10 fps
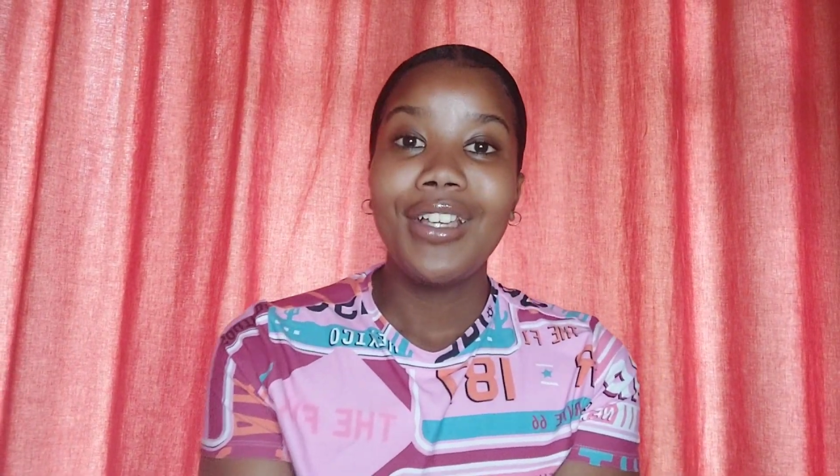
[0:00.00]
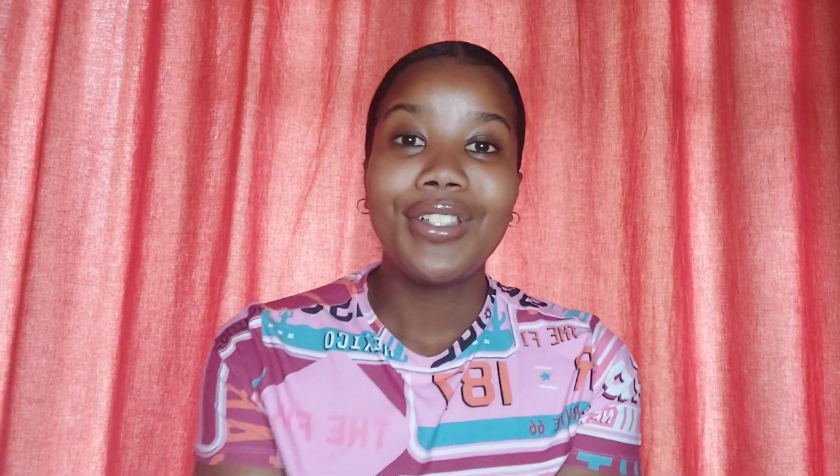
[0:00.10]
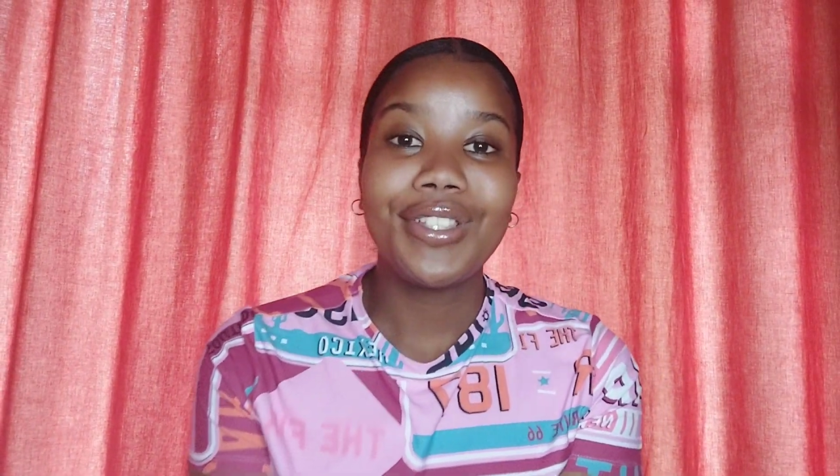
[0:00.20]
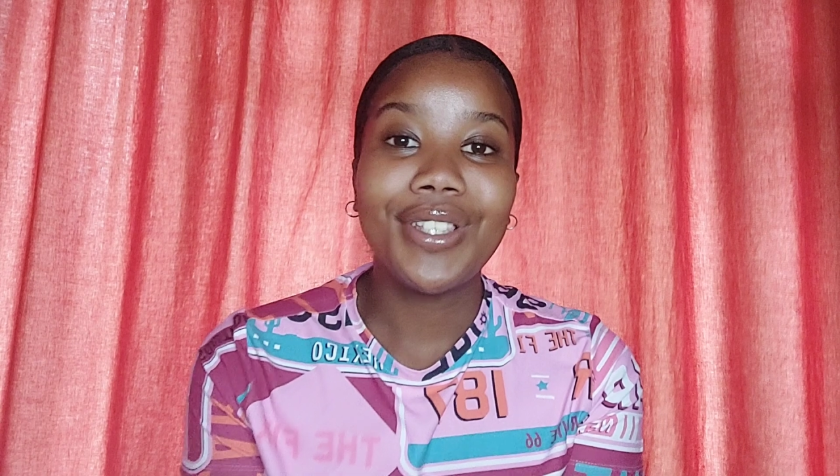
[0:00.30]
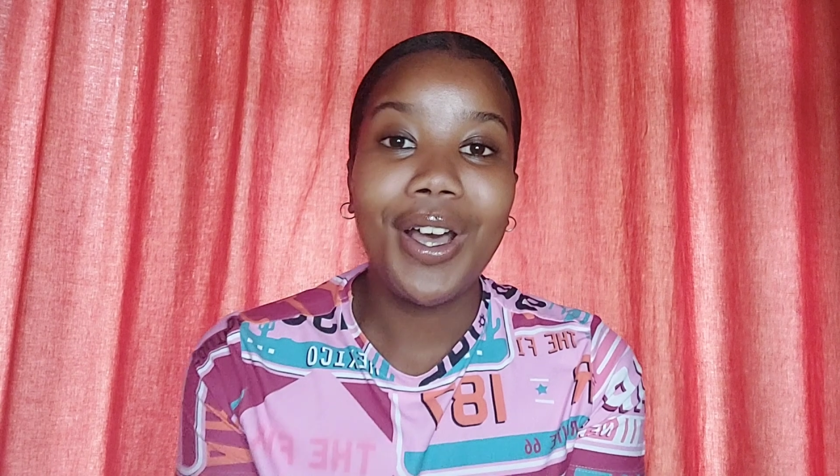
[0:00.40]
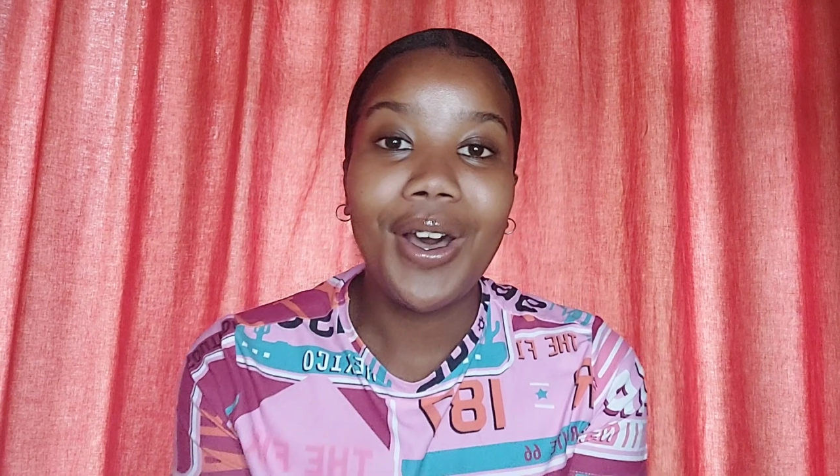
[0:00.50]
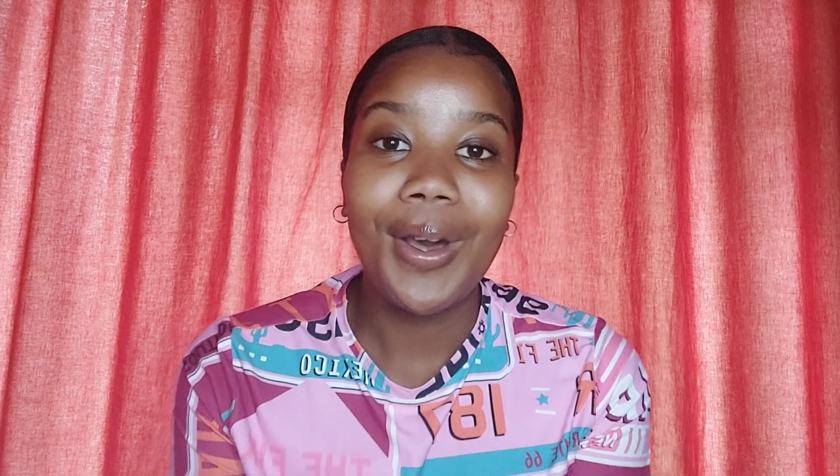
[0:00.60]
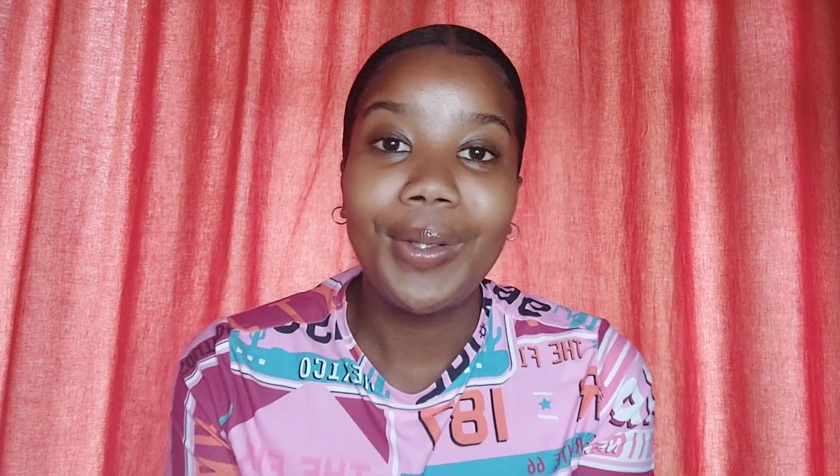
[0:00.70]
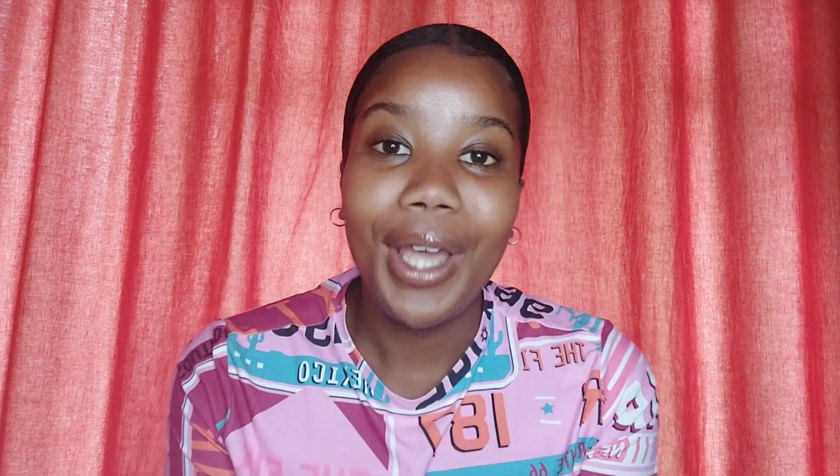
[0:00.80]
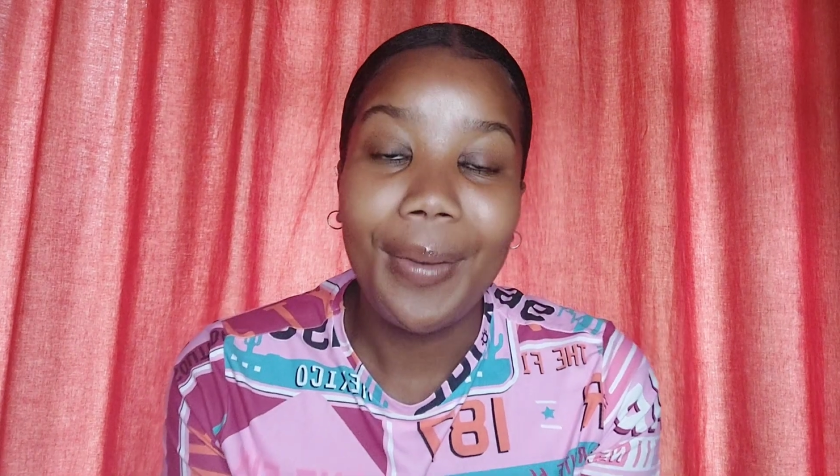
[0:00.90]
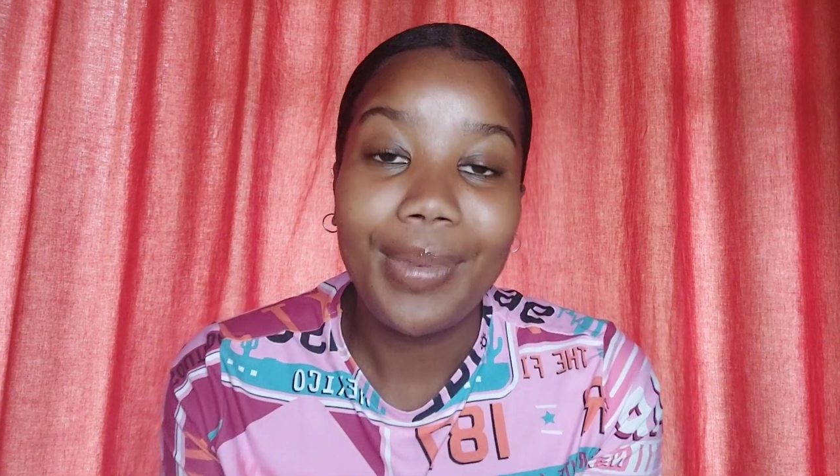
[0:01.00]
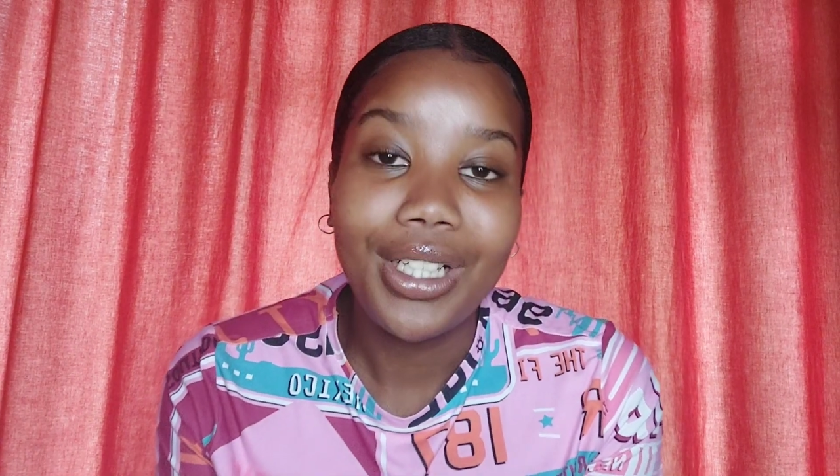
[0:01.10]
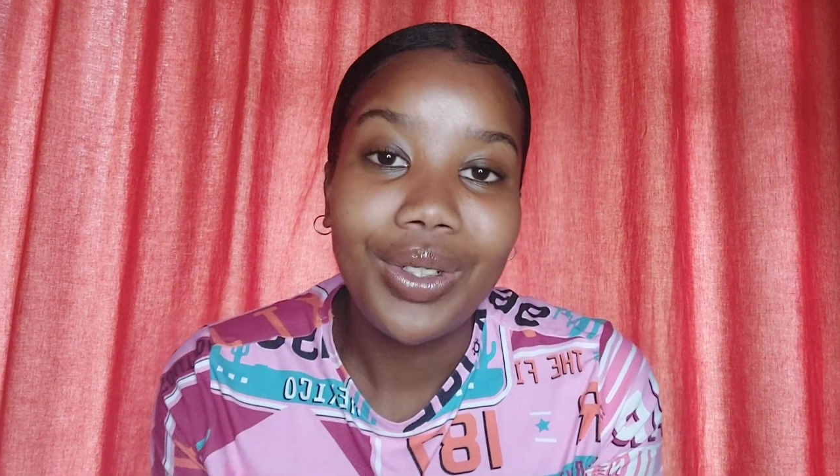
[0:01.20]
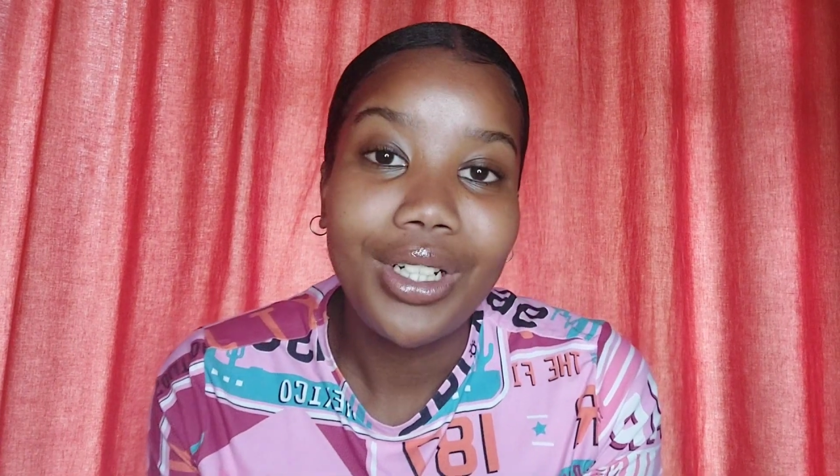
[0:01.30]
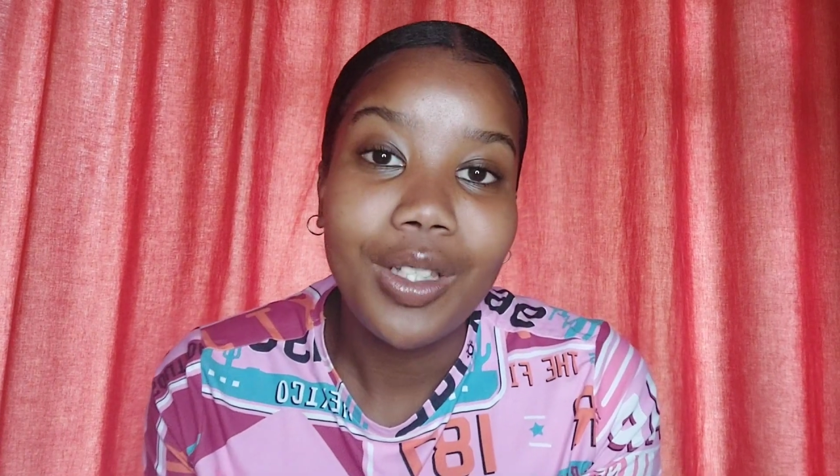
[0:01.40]
So yeah, be
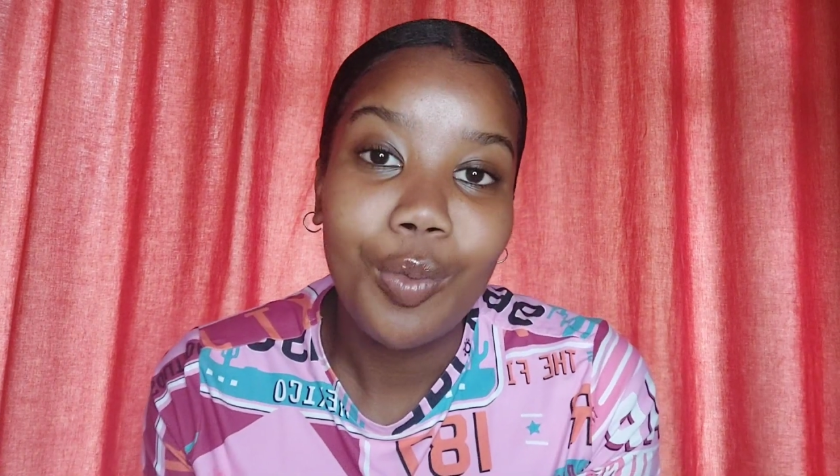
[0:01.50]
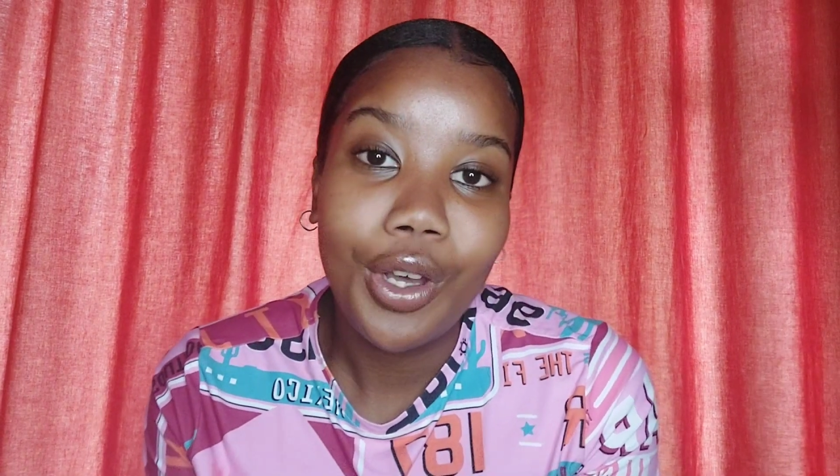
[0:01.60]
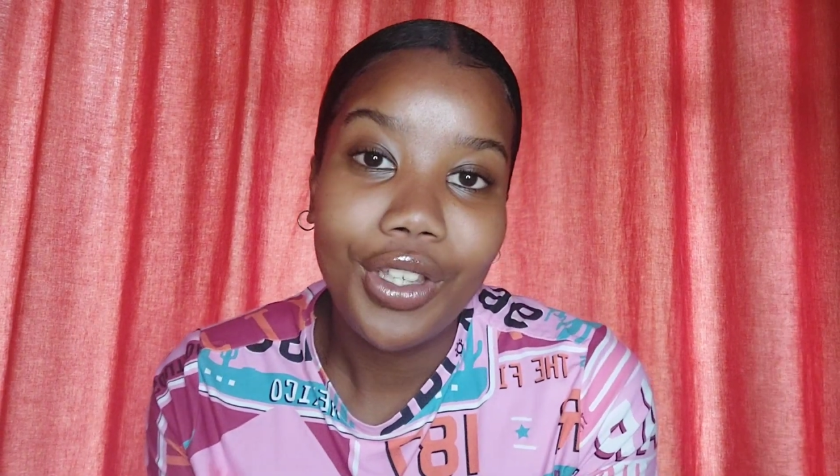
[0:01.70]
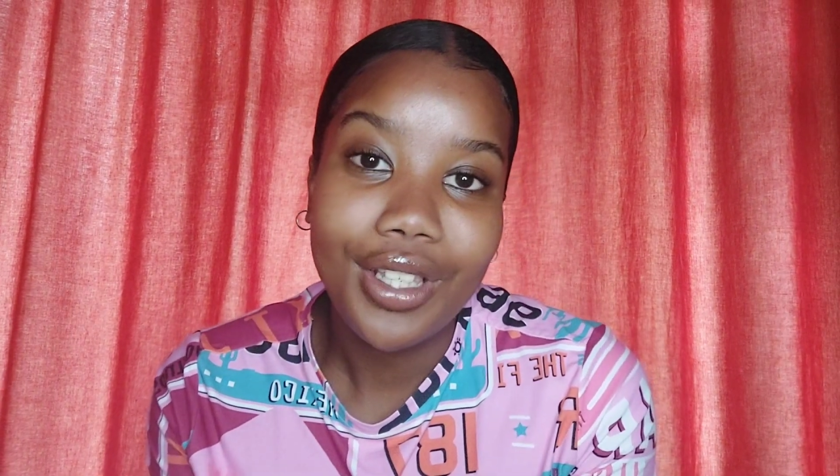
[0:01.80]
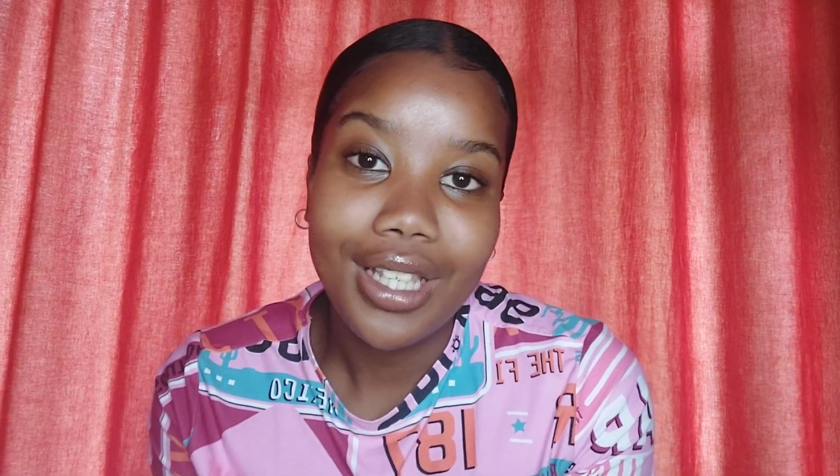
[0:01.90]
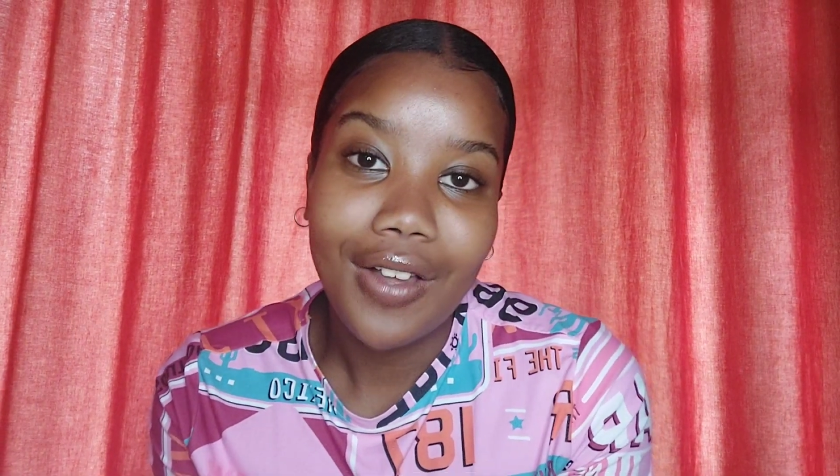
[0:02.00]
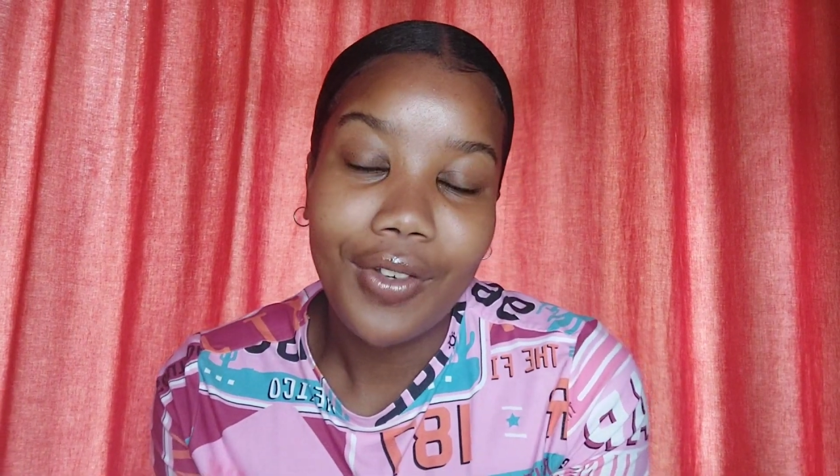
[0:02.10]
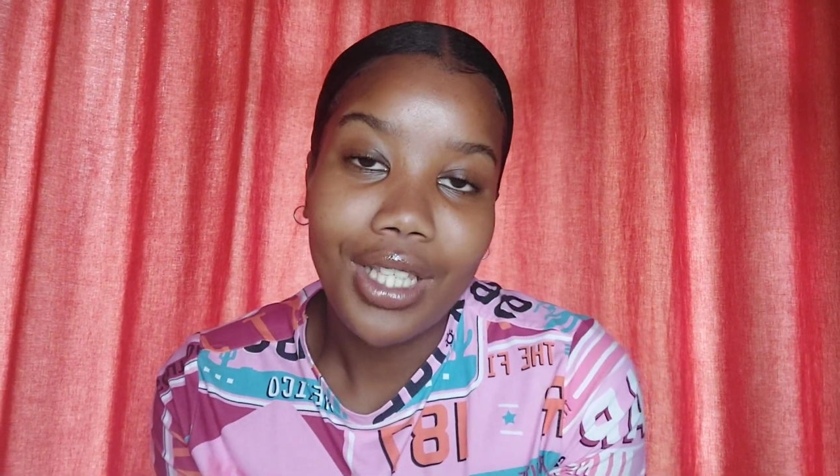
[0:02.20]
sure to spoil yourself